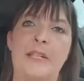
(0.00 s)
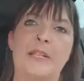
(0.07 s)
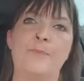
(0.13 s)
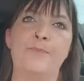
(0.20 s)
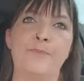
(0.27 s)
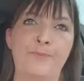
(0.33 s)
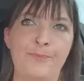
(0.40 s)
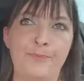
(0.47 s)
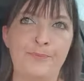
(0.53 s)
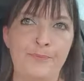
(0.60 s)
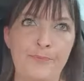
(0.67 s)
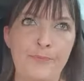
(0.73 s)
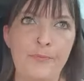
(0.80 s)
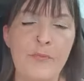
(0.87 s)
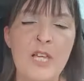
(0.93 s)
that
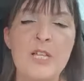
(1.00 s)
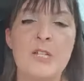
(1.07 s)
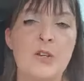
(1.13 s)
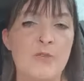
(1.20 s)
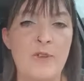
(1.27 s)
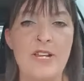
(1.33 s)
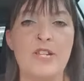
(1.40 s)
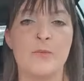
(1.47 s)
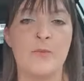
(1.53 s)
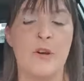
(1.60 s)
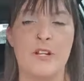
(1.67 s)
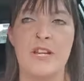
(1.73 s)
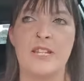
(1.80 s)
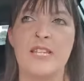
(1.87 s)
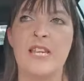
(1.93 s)
do a range of
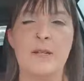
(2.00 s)
products.